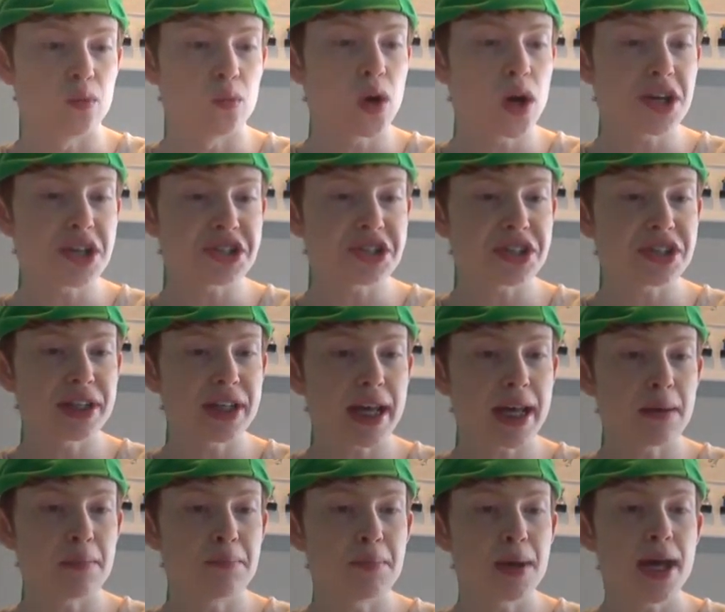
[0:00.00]
riding
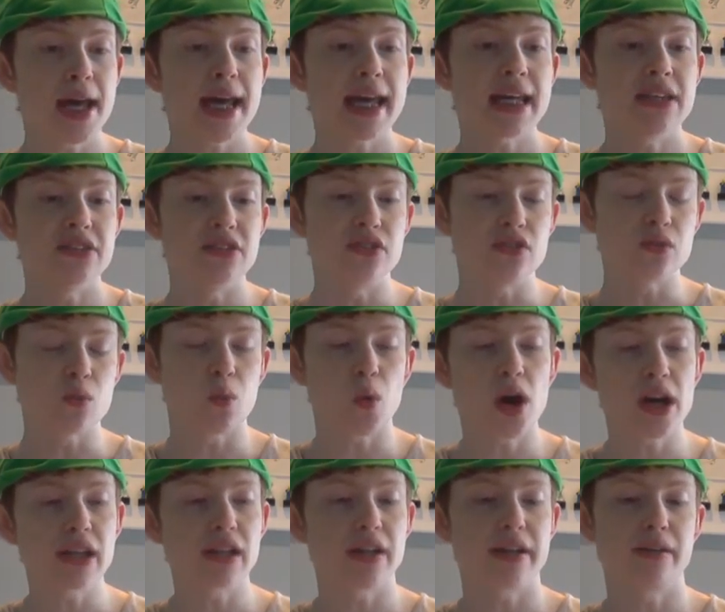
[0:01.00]
him in the
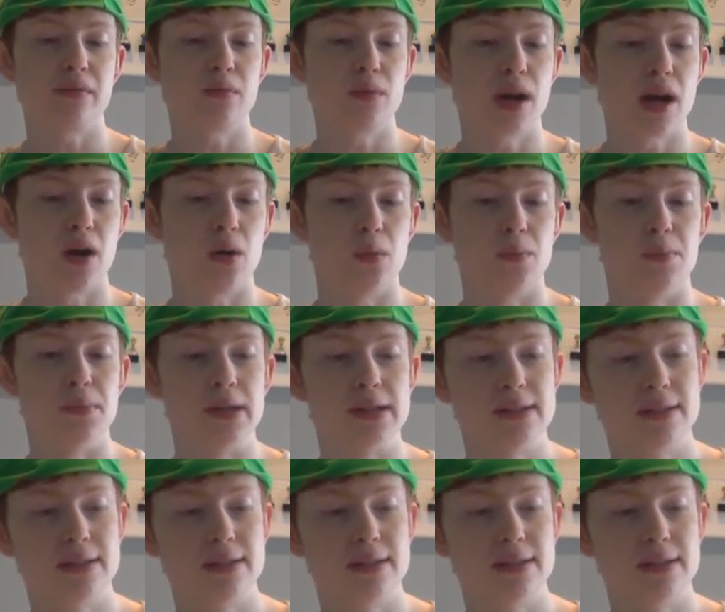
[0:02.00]
Twilight Realm.